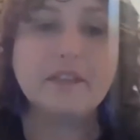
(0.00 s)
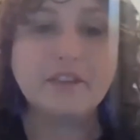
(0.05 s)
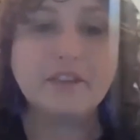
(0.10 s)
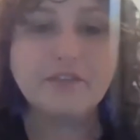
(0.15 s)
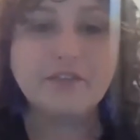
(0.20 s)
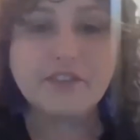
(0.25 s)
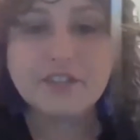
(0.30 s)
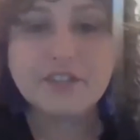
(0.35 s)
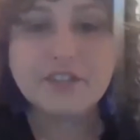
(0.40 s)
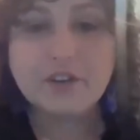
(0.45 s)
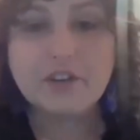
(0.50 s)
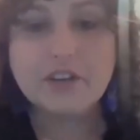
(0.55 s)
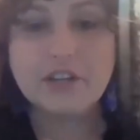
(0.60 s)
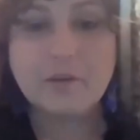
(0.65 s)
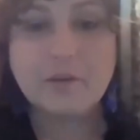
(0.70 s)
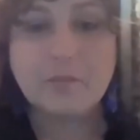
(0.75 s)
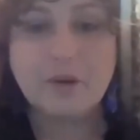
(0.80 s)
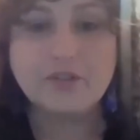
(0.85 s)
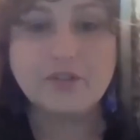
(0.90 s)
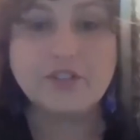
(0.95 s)
The physical
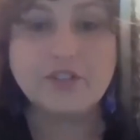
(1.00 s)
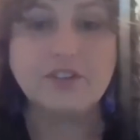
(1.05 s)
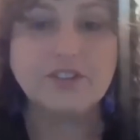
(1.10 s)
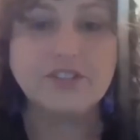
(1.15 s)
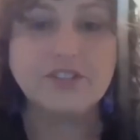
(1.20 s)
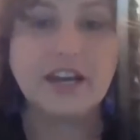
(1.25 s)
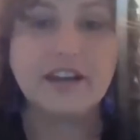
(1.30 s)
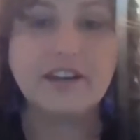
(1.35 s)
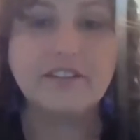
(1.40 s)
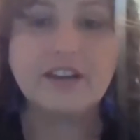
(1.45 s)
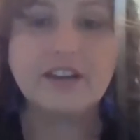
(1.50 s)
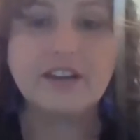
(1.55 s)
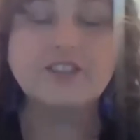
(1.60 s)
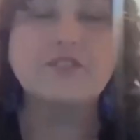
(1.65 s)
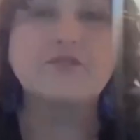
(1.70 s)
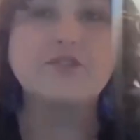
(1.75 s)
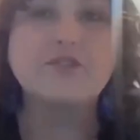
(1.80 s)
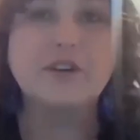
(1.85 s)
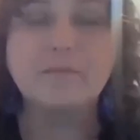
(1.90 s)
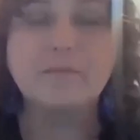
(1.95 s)
and emotional side
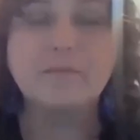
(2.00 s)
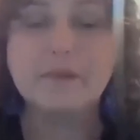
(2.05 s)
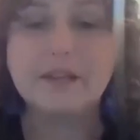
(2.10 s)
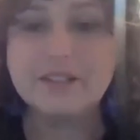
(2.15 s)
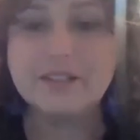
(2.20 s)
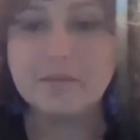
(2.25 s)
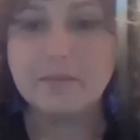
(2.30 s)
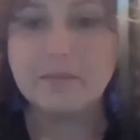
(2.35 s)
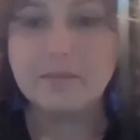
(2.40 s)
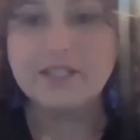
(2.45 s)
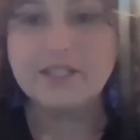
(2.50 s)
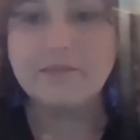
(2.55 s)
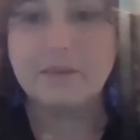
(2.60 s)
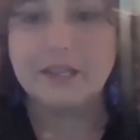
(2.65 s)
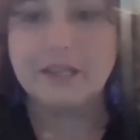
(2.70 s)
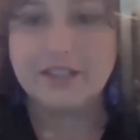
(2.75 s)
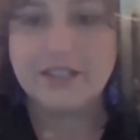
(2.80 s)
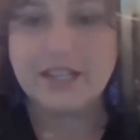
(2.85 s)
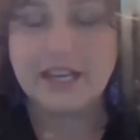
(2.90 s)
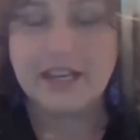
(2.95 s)
effects of treatment have been
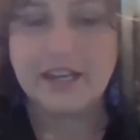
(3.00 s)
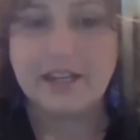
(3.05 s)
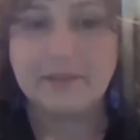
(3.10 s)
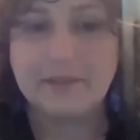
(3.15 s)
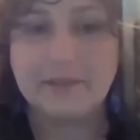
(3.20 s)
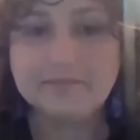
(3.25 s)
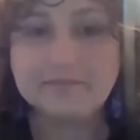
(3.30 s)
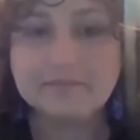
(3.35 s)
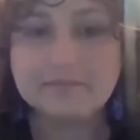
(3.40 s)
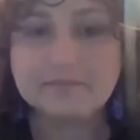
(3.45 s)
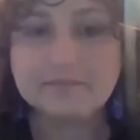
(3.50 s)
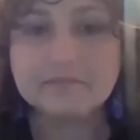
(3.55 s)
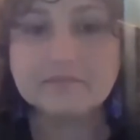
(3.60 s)
debilitating.